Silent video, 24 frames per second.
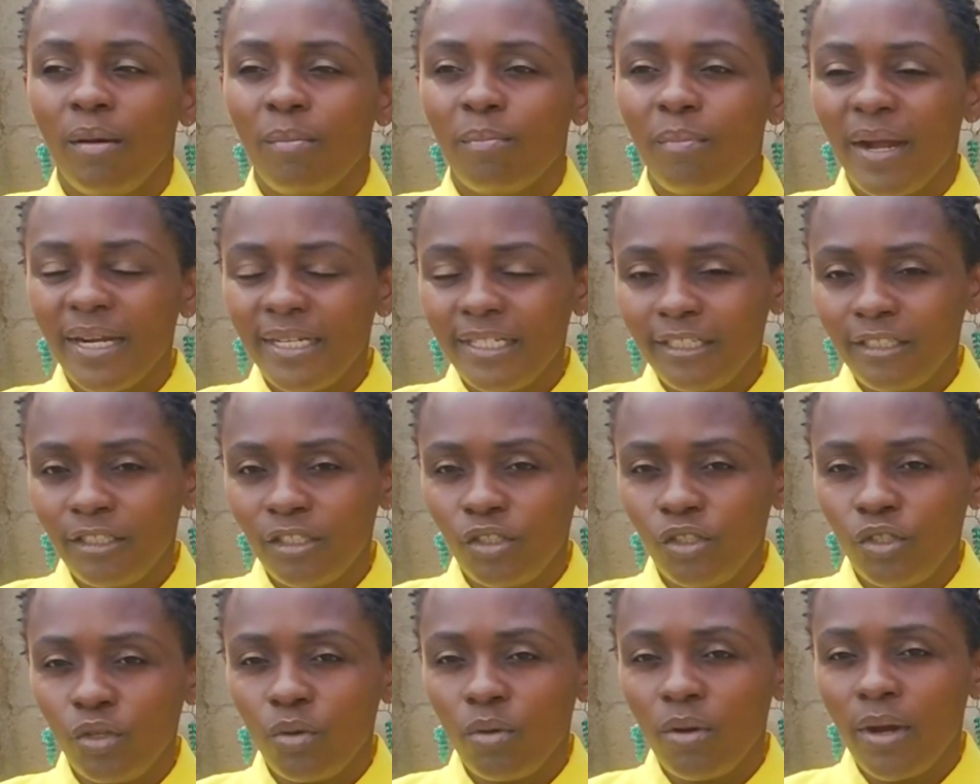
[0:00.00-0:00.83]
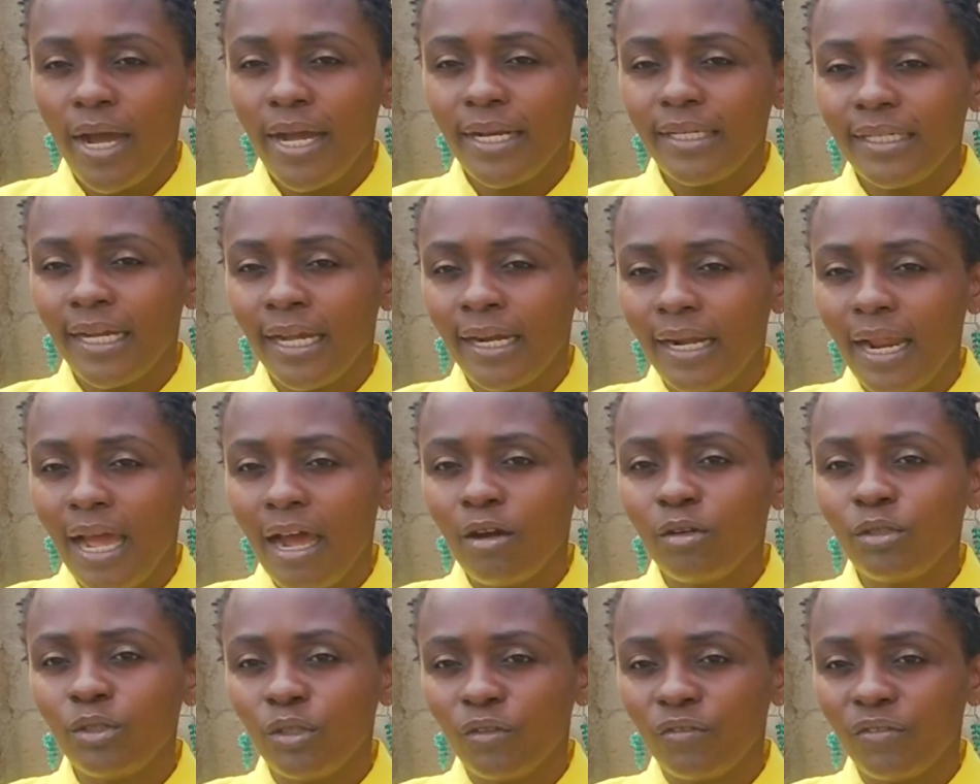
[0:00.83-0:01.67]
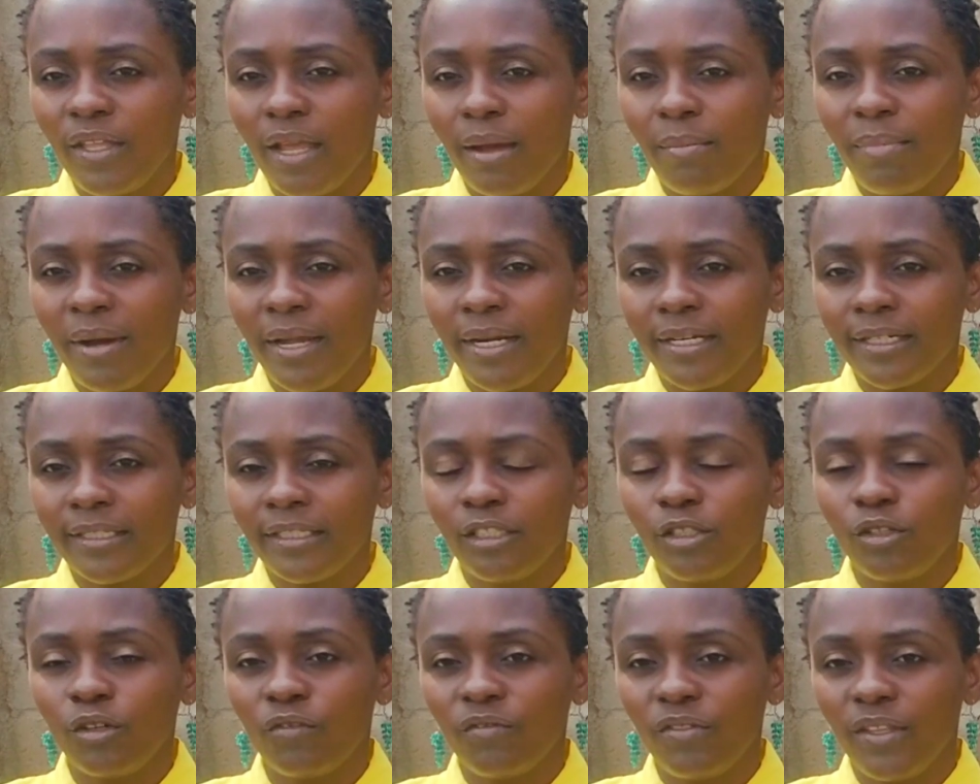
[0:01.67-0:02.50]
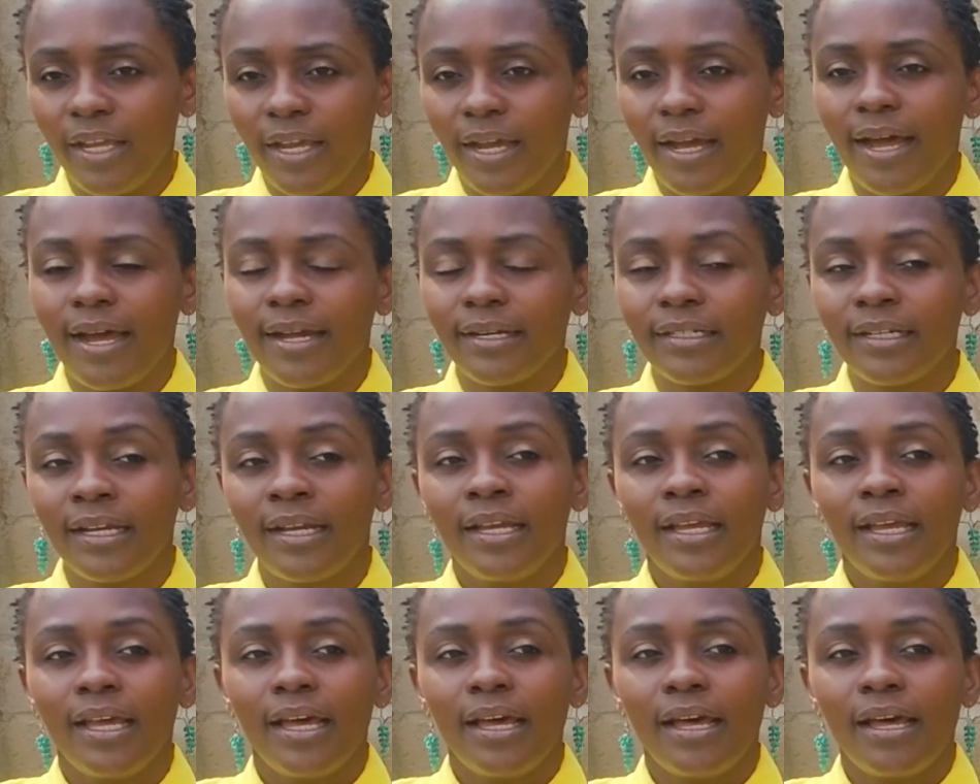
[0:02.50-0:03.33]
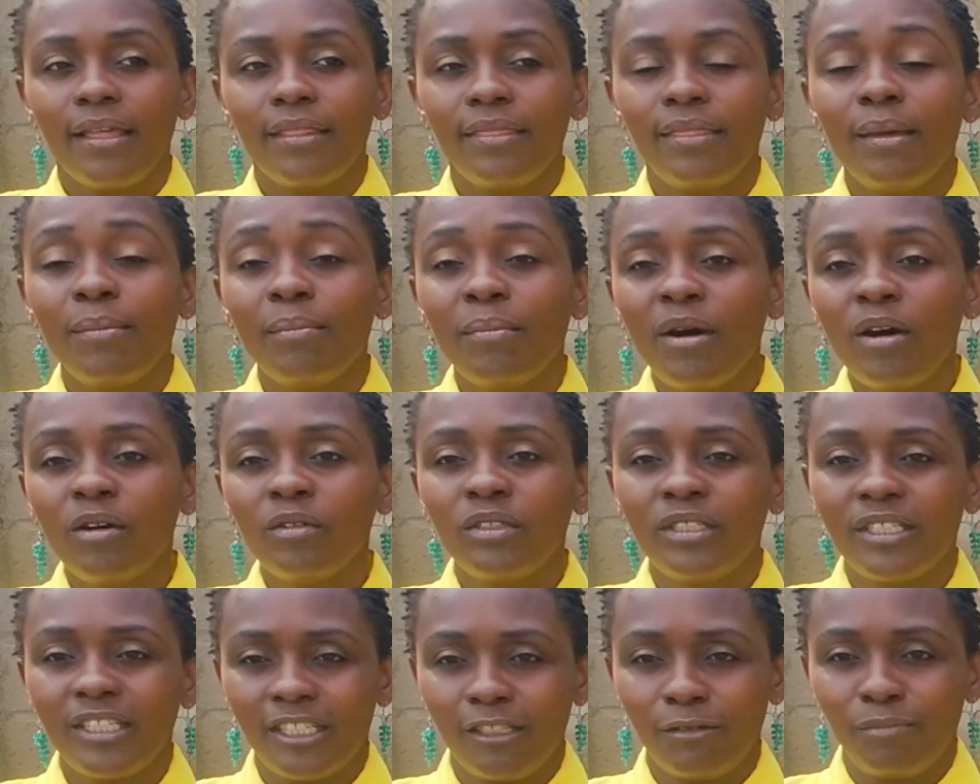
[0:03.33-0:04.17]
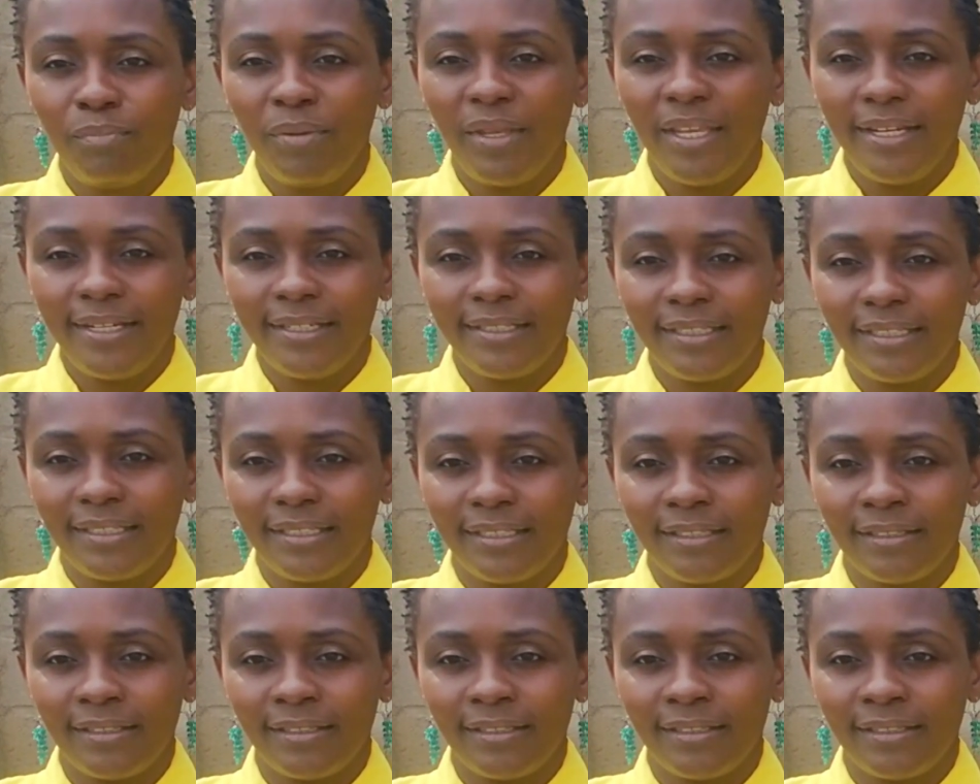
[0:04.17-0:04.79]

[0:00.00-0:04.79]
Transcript: but it's your heart and out of the abundance of the heart the mouth speaks